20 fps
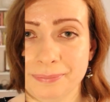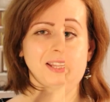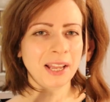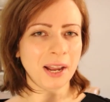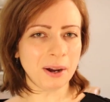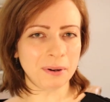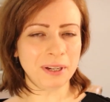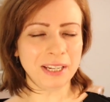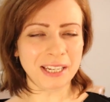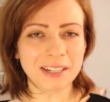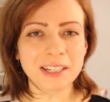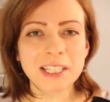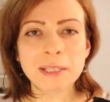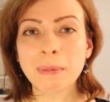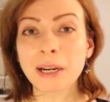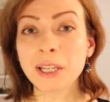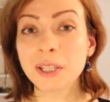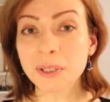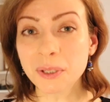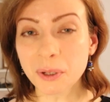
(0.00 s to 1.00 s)
Now, here's
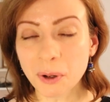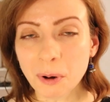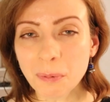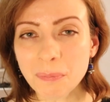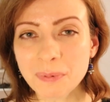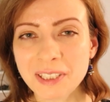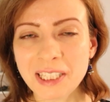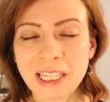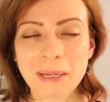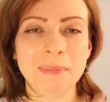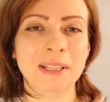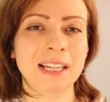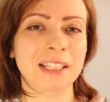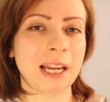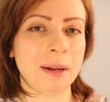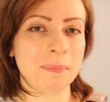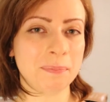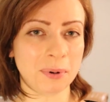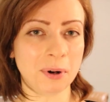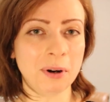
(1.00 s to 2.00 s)
my top tip that
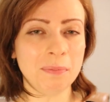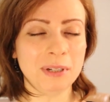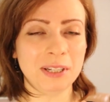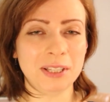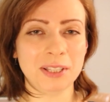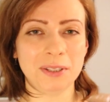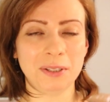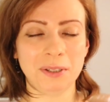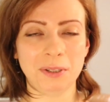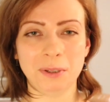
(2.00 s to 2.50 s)
I promised